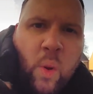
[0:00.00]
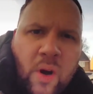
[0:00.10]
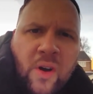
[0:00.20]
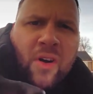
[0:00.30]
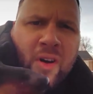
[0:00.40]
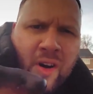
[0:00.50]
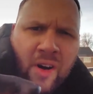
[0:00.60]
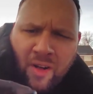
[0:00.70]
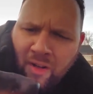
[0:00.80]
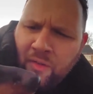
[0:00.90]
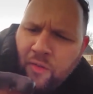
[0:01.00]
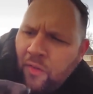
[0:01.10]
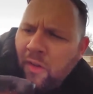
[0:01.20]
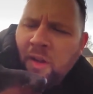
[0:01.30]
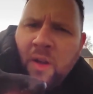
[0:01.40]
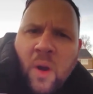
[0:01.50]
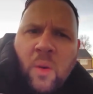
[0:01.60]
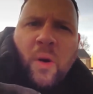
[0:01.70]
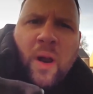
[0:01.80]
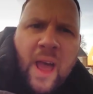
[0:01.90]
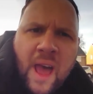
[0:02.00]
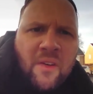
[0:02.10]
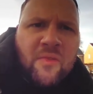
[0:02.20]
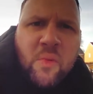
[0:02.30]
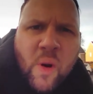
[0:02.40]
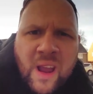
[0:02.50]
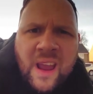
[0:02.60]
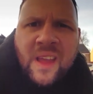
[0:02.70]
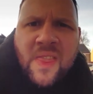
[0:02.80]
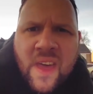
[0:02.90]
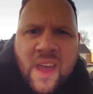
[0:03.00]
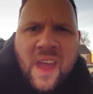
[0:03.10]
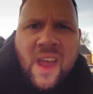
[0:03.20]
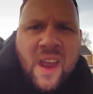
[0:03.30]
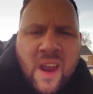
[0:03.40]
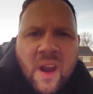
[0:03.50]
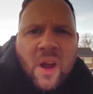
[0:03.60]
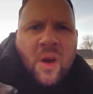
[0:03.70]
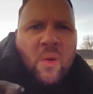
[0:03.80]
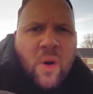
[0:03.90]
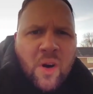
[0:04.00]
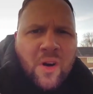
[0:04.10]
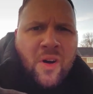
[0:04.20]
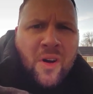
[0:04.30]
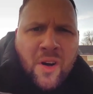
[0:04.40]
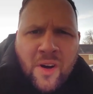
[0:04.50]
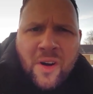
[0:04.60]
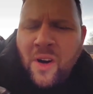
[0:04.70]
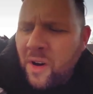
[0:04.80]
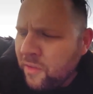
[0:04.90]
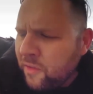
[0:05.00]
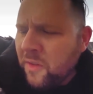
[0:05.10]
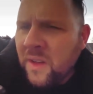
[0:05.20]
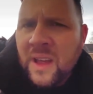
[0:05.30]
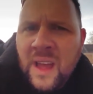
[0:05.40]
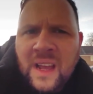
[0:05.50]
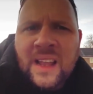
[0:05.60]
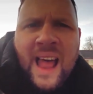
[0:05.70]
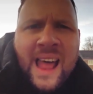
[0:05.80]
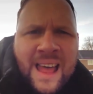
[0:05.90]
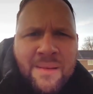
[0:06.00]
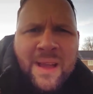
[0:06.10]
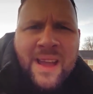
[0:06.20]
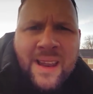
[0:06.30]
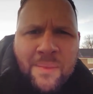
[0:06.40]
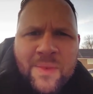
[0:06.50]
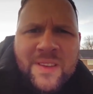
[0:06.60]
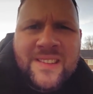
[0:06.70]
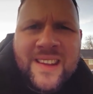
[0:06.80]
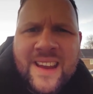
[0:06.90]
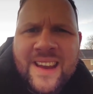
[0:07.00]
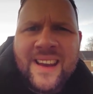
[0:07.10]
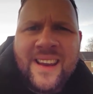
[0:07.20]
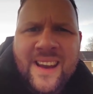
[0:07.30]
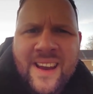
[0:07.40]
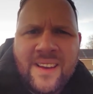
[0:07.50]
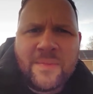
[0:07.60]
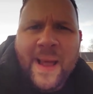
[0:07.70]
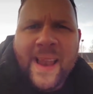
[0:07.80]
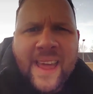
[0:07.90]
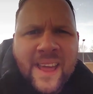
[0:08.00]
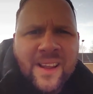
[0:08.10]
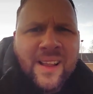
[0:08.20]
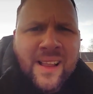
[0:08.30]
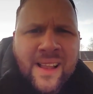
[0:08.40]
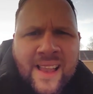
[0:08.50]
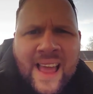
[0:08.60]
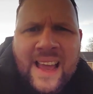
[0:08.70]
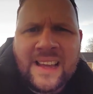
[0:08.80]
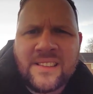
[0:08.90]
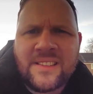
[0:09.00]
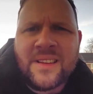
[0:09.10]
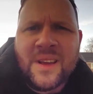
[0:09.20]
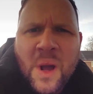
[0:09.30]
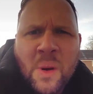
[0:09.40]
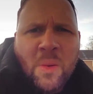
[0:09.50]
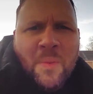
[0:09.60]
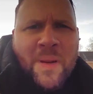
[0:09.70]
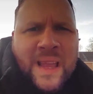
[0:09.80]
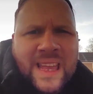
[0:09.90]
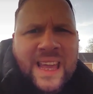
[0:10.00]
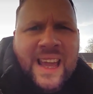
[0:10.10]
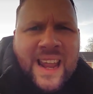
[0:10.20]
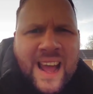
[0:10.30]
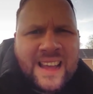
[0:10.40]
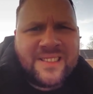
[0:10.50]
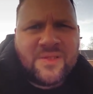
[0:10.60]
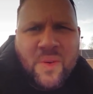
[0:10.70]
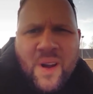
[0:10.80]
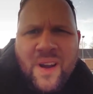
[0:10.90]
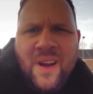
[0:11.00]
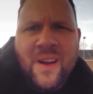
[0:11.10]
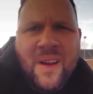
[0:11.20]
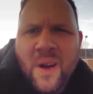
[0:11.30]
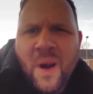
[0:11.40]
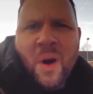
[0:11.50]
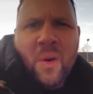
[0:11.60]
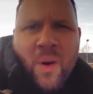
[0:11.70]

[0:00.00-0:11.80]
Woof, we're halfway there. Woof, climbing up the stairs. My little legs will make it, I swear.